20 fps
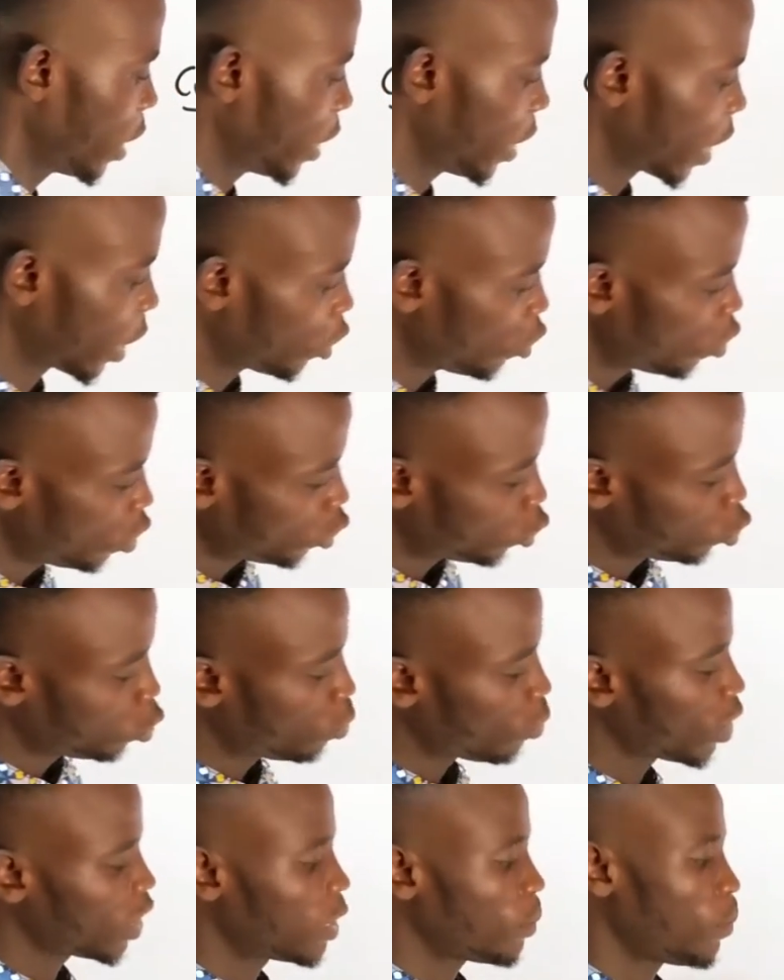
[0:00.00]
And 2
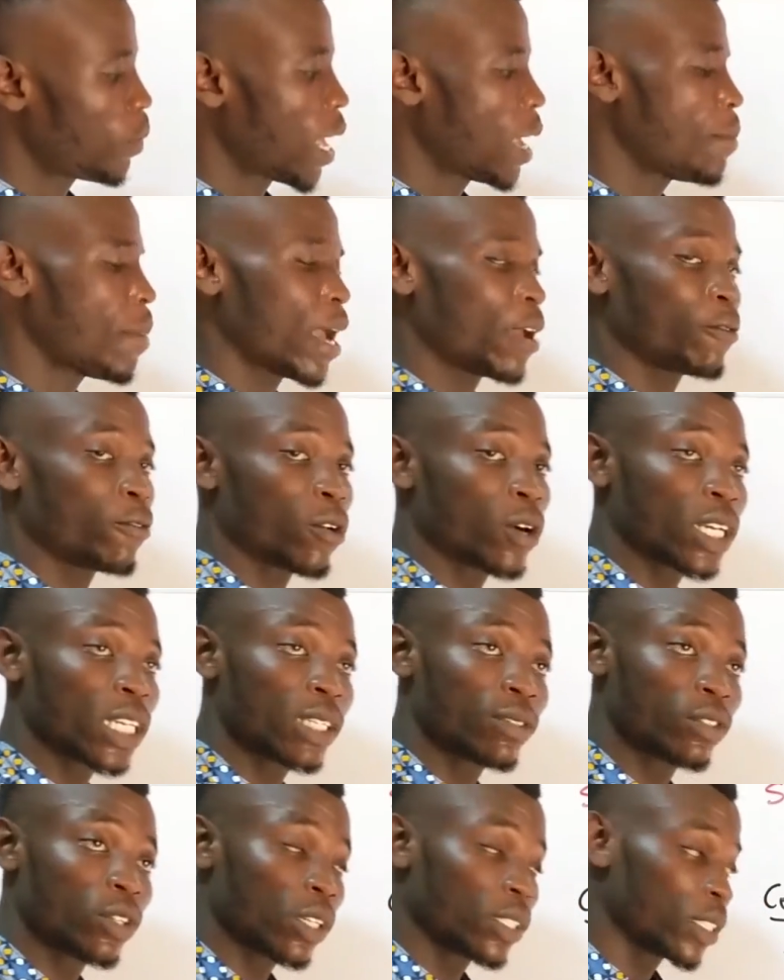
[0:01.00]
multiplied by 4
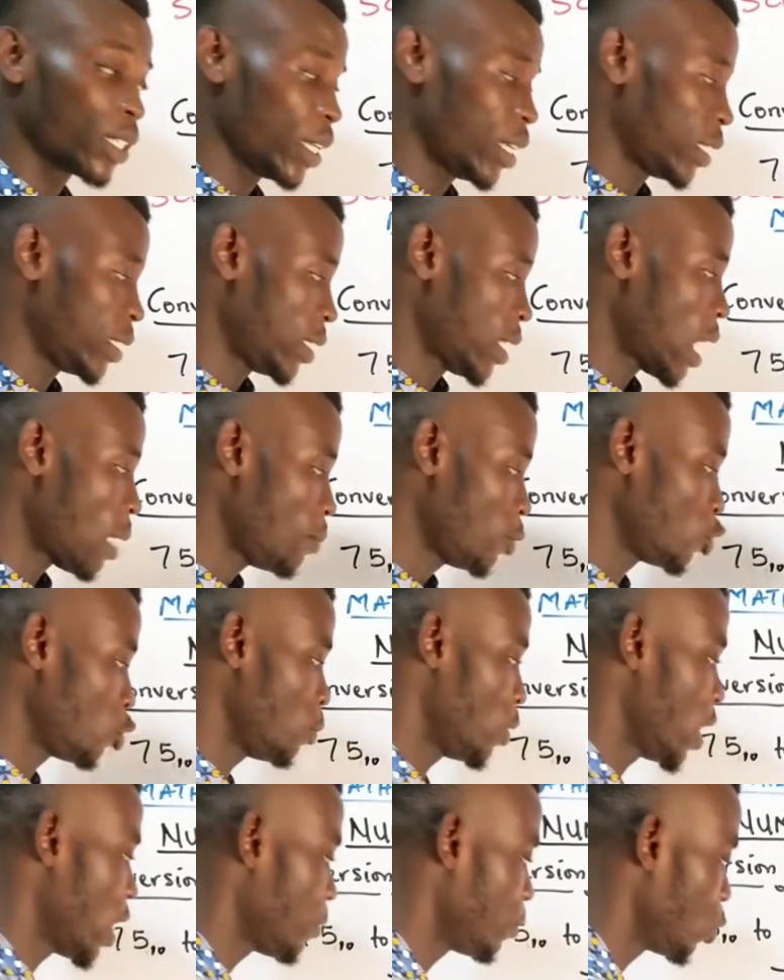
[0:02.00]
gives us 8. That means
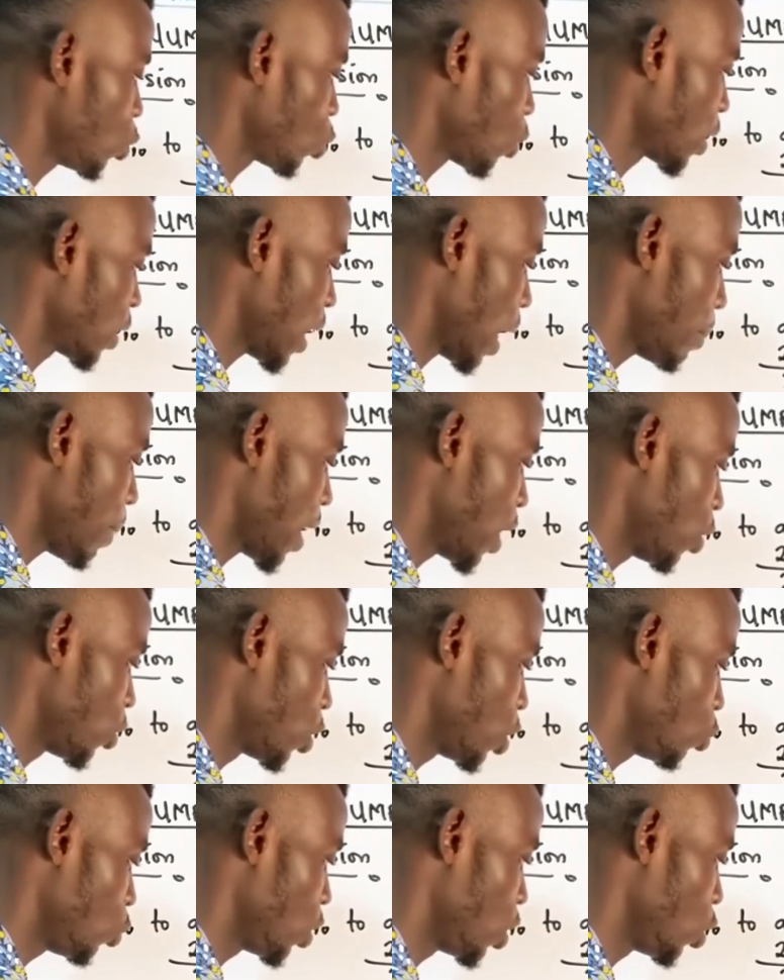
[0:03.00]
we'll be left with what? 9
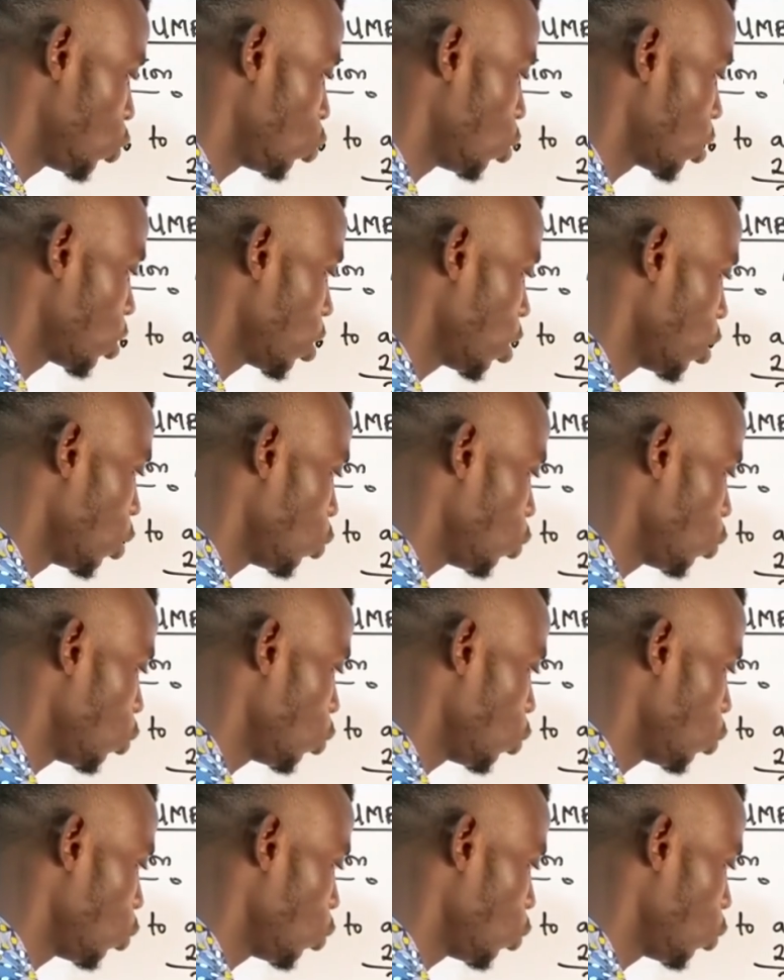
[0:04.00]
minus 8, which is what?